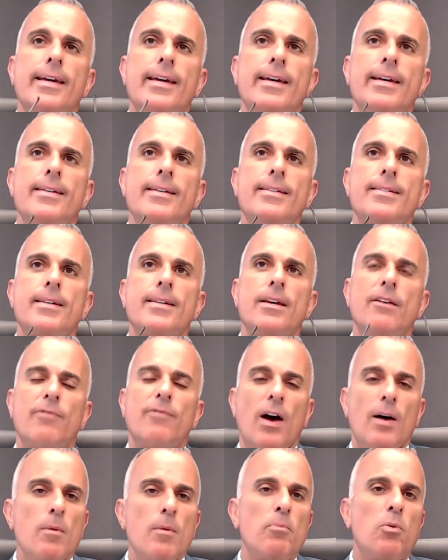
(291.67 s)
is if
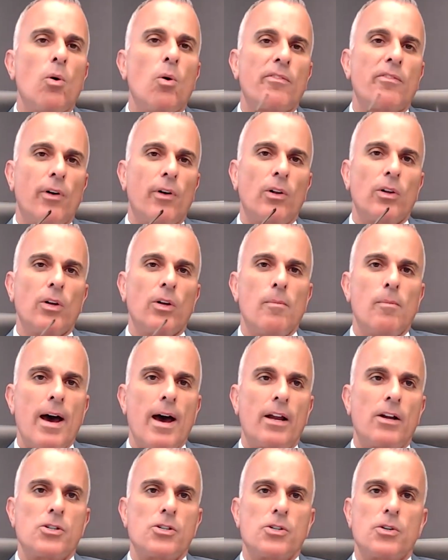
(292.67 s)
I'm a portfolio
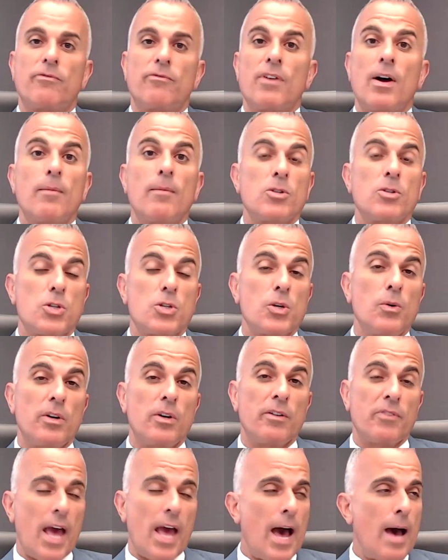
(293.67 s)
manager, if I'm a
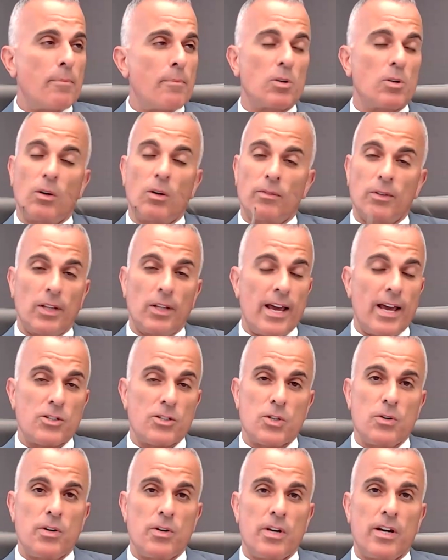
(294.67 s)
steward of capital over the
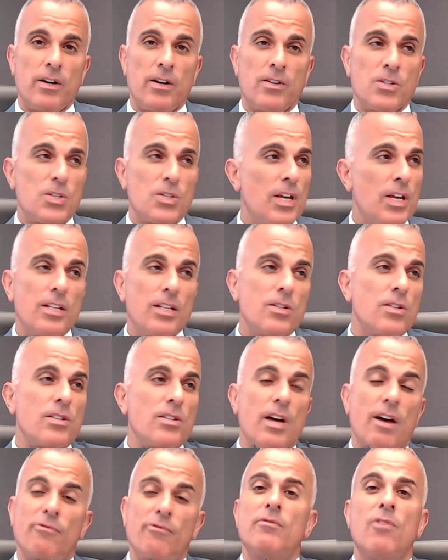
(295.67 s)
last 2 years, it's a
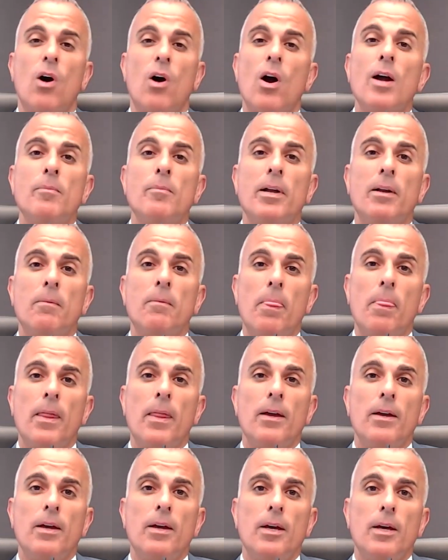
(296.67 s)
tough environment
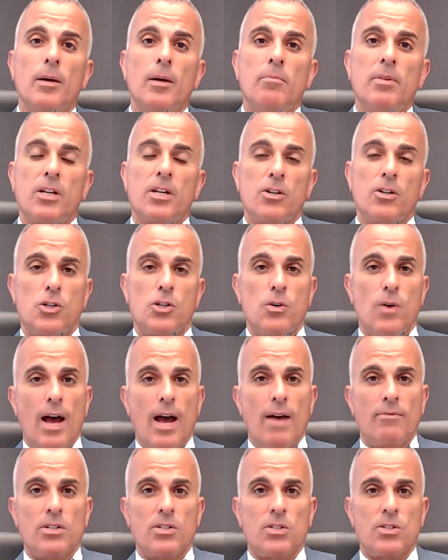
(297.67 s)
because you
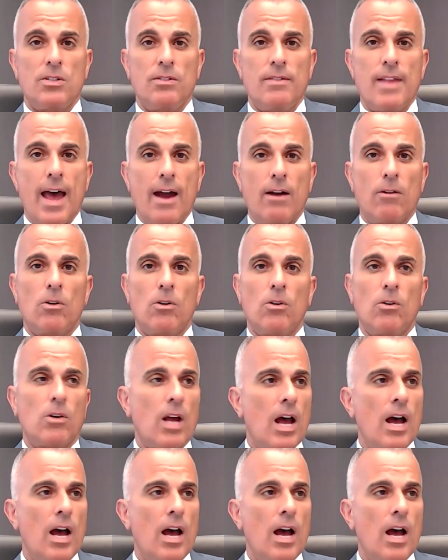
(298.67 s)
have this narrow